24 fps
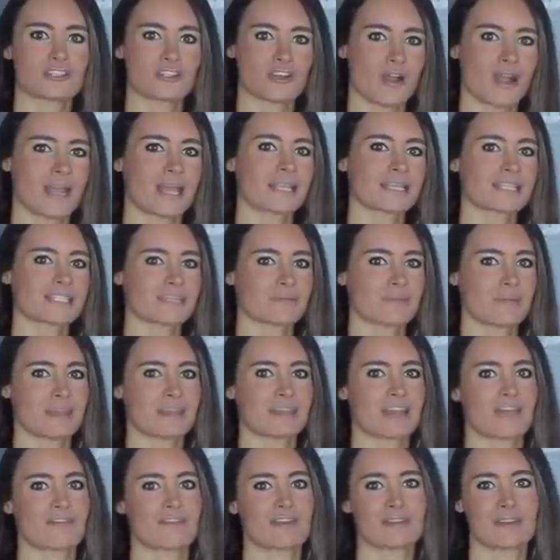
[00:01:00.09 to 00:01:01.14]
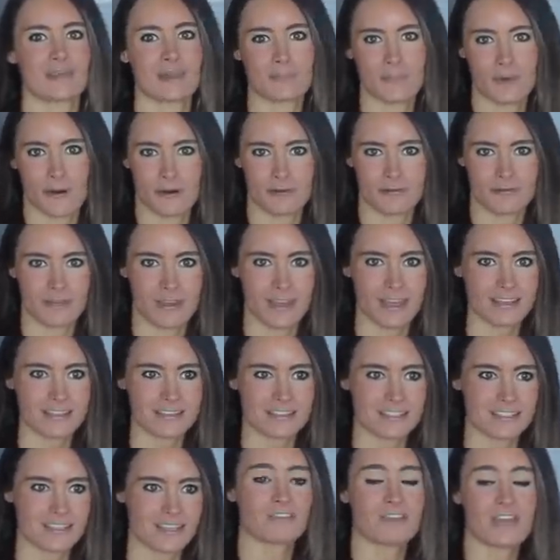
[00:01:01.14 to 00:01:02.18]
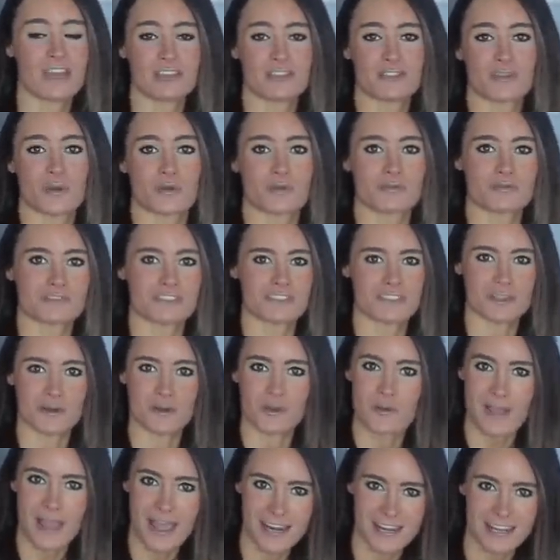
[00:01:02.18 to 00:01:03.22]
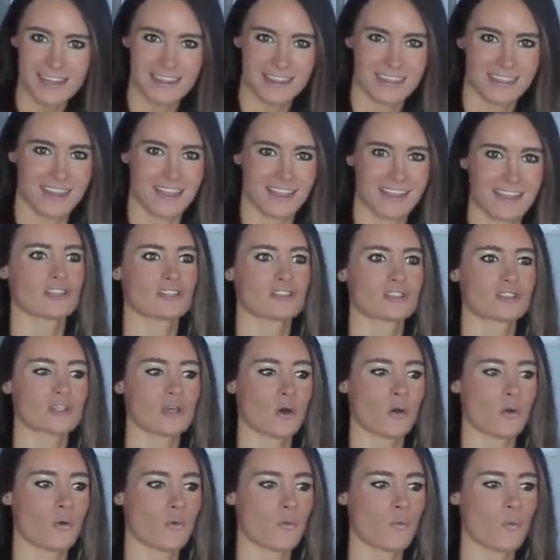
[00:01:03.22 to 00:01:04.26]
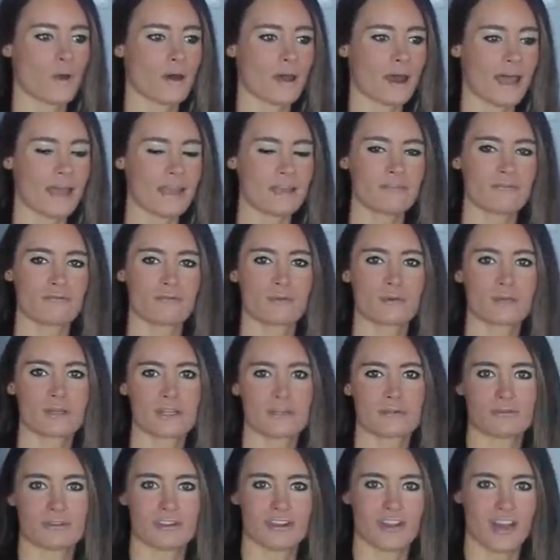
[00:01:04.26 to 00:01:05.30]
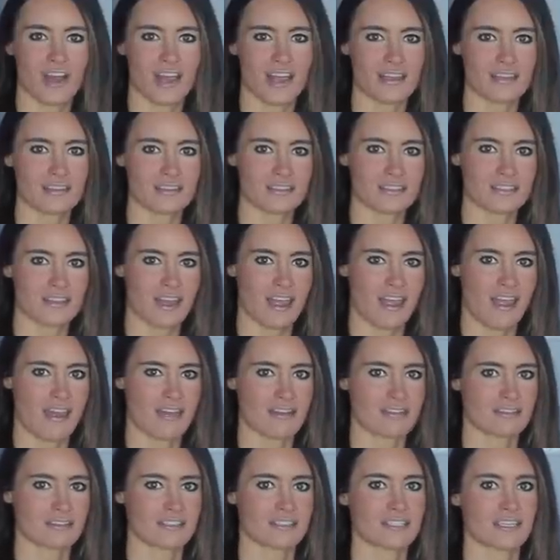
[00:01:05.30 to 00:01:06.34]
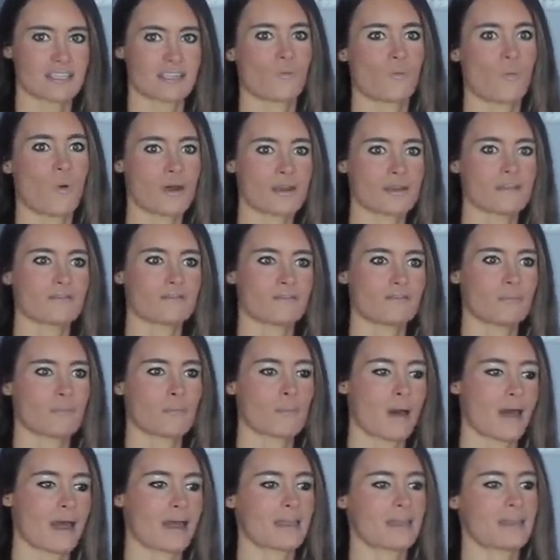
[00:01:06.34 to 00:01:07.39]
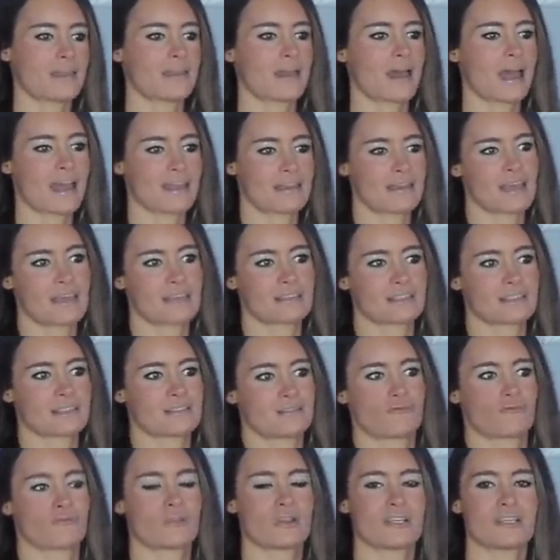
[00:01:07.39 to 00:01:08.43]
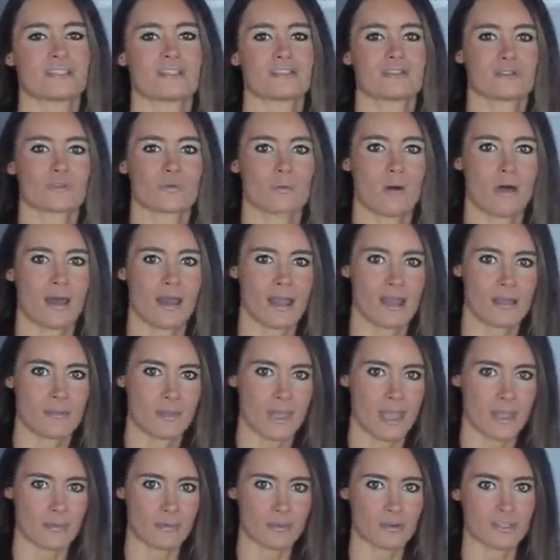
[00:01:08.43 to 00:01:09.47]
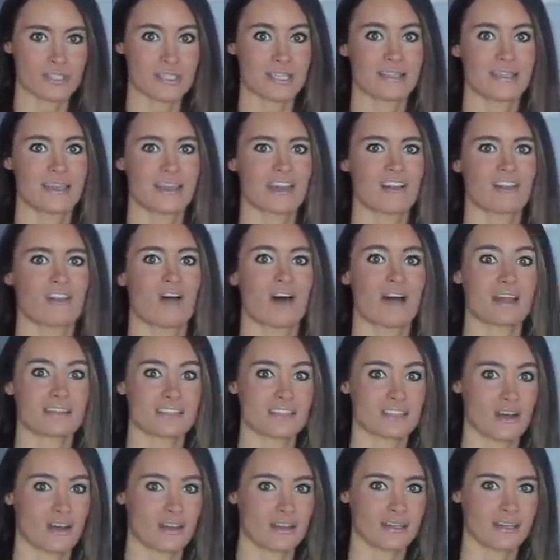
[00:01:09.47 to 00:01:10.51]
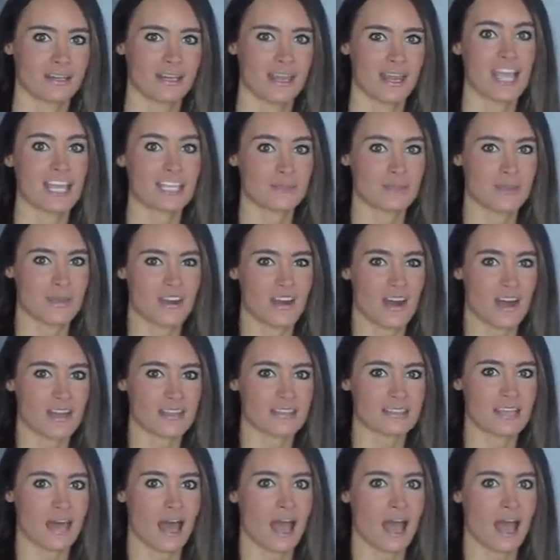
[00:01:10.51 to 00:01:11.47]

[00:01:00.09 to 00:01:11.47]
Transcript: trying to make everything perfect, they don't do anything. So what I've really realized, and one of my, I guess, reasons why I'm able to get a lot done is because